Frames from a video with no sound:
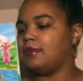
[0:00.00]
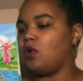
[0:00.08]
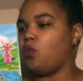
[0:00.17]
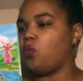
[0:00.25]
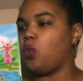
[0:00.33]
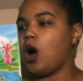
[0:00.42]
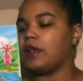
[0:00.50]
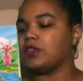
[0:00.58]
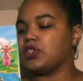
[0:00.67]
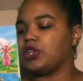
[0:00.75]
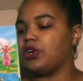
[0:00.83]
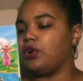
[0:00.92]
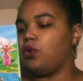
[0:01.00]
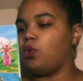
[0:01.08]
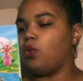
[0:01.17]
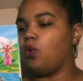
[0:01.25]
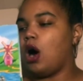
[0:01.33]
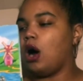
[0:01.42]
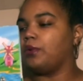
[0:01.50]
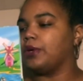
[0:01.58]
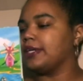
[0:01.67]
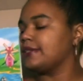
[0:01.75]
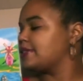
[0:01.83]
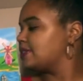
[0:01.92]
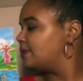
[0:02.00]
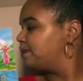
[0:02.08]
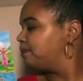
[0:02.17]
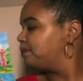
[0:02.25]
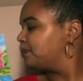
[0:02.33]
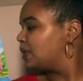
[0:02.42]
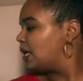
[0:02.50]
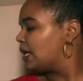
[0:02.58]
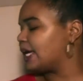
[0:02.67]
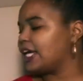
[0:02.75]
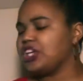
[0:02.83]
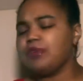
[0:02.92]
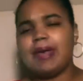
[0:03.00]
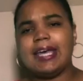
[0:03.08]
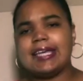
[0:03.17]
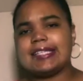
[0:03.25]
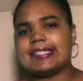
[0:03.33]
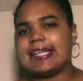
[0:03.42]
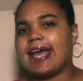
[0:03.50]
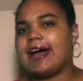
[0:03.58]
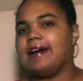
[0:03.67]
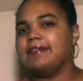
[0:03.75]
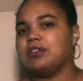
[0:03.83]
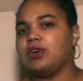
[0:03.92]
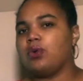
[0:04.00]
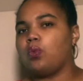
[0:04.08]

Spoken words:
Walter Walrus. Can you make his sound?